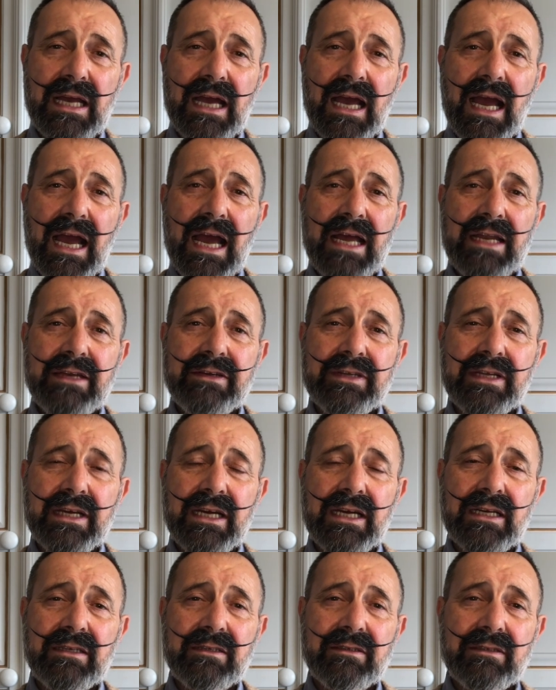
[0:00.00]
and
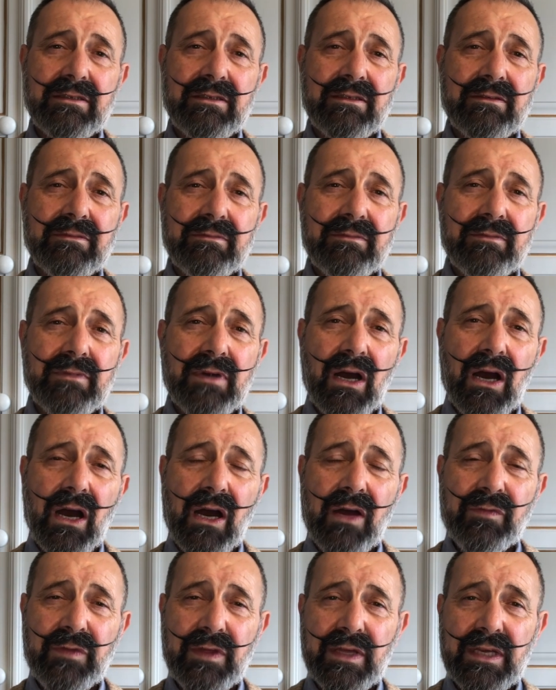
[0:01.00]

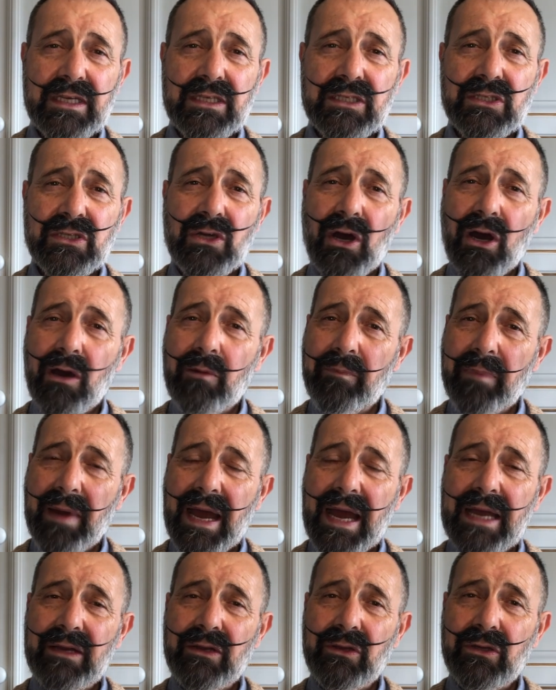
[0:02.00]
I think it's not a
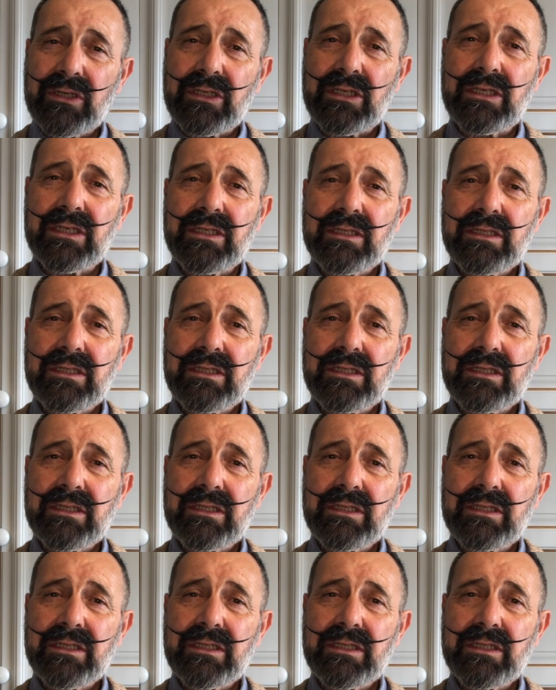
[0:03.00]
bad look